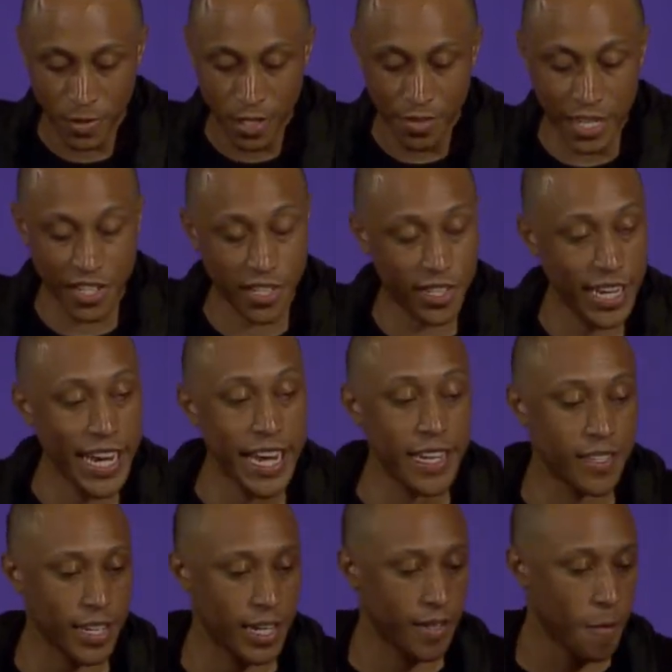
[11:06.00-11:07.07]
The
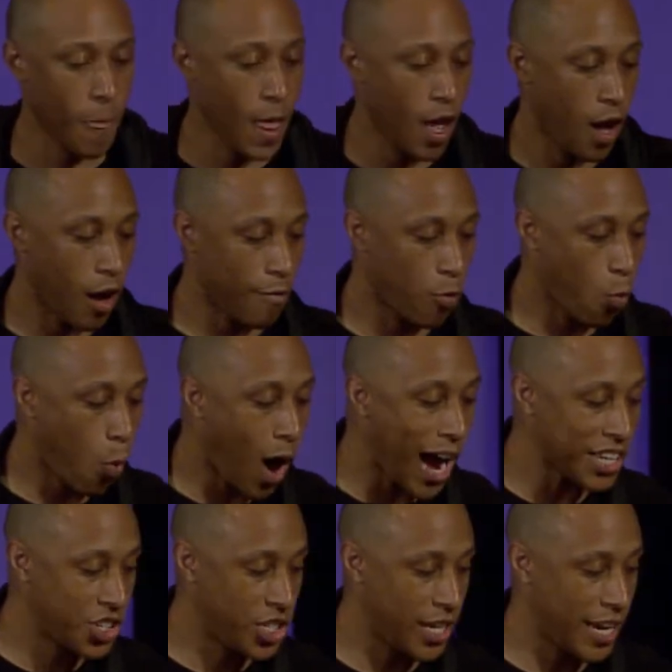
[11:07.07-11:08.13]
season of
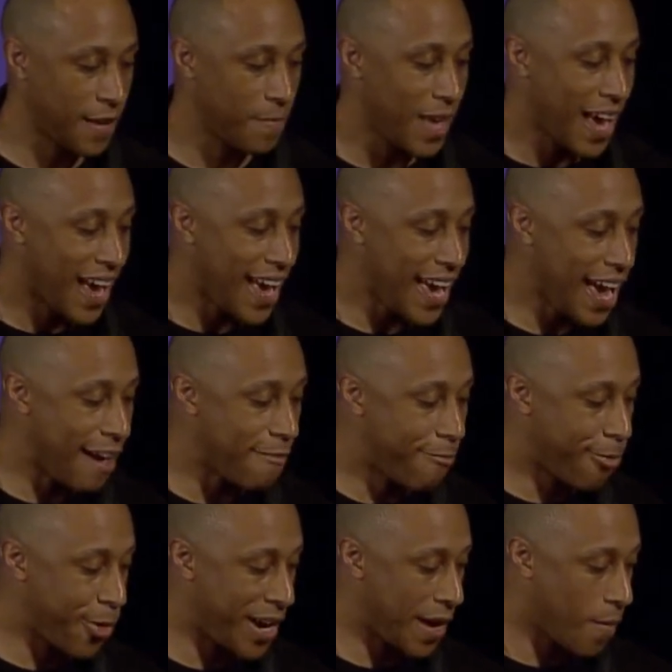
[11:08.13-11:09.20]
watching
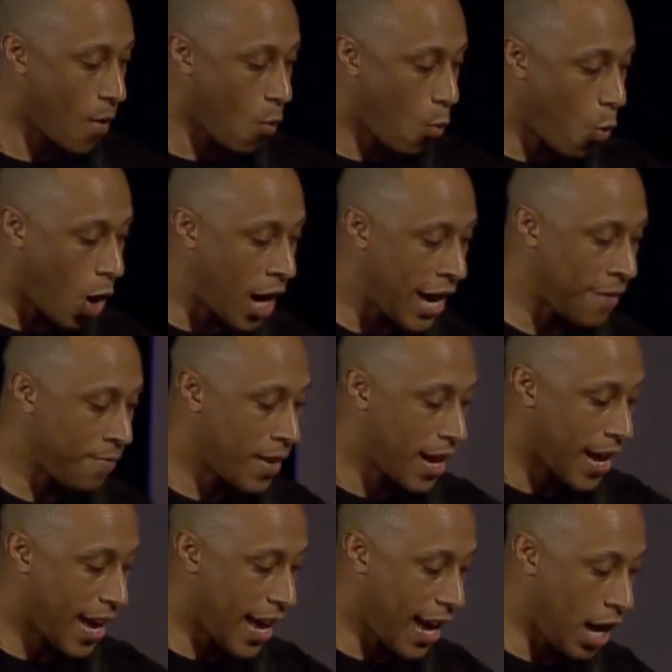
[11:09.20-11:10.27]
everyone
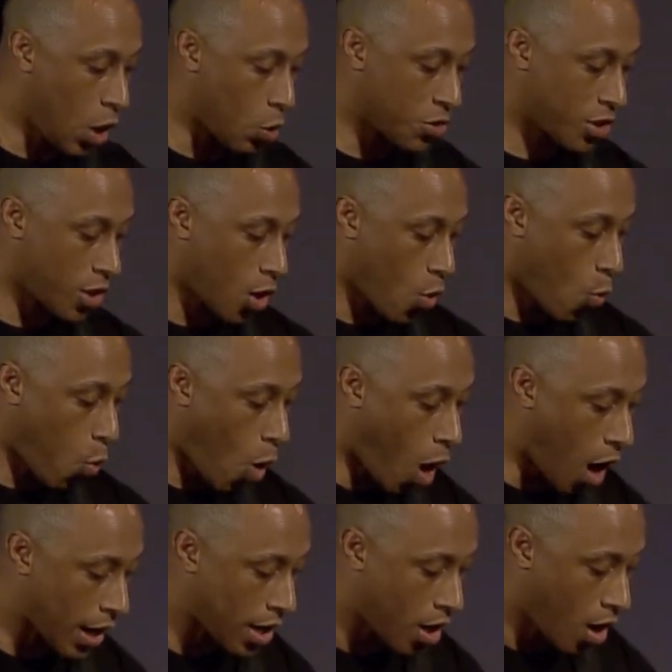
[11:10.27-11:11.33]
else
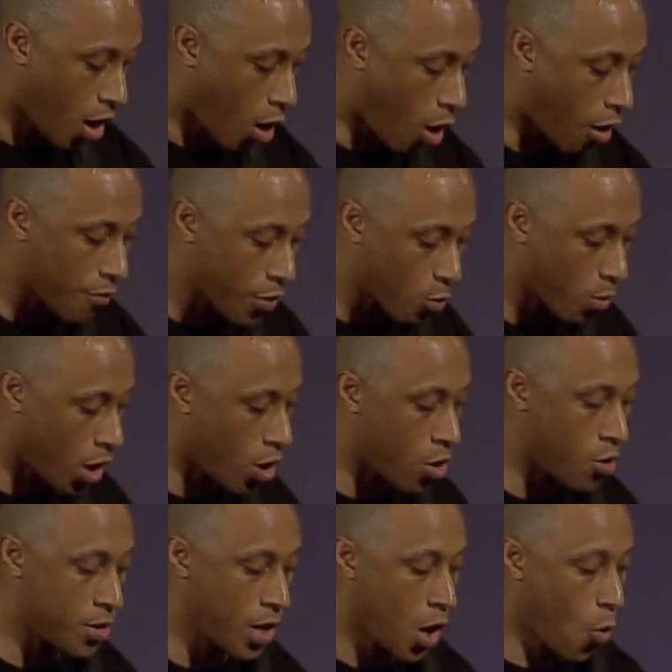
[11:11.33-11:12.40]
walk on the
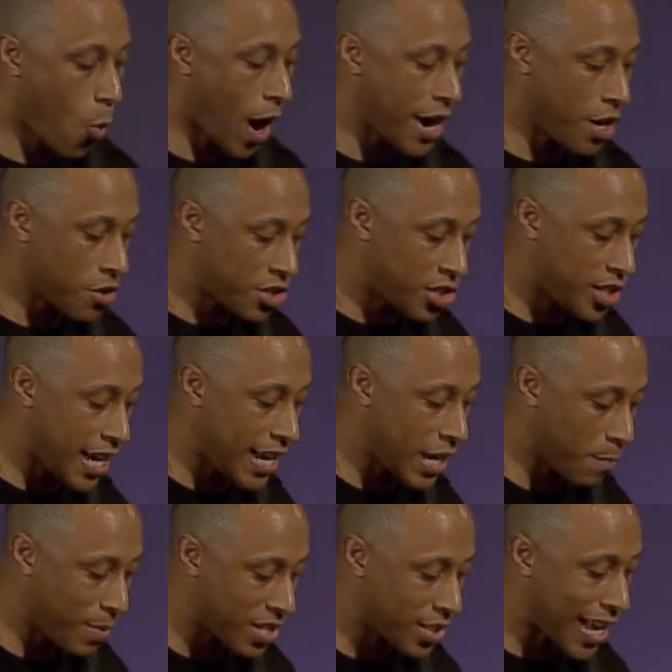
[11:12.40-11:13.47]
road while you're
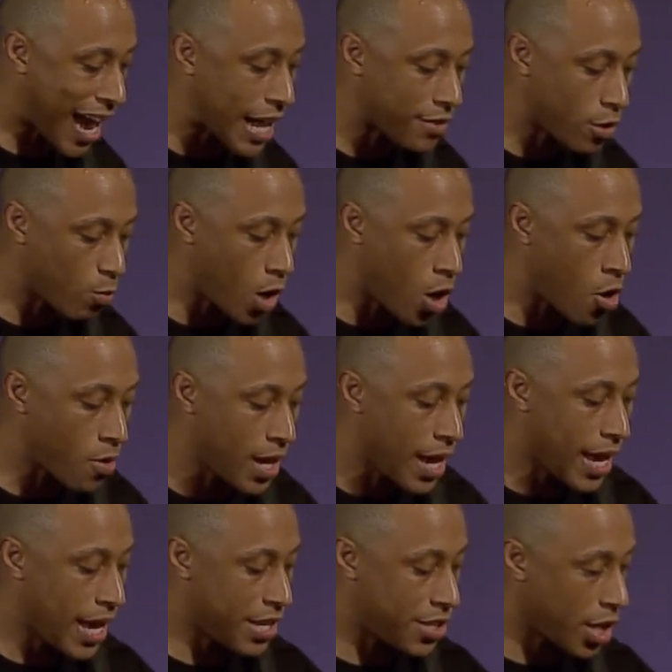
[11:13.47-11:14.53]
sitting beside the road
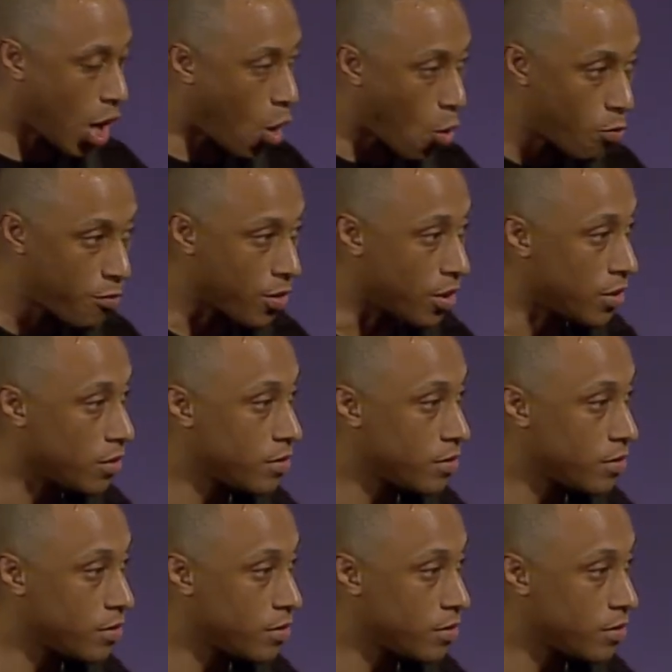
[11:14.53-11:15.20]
is over.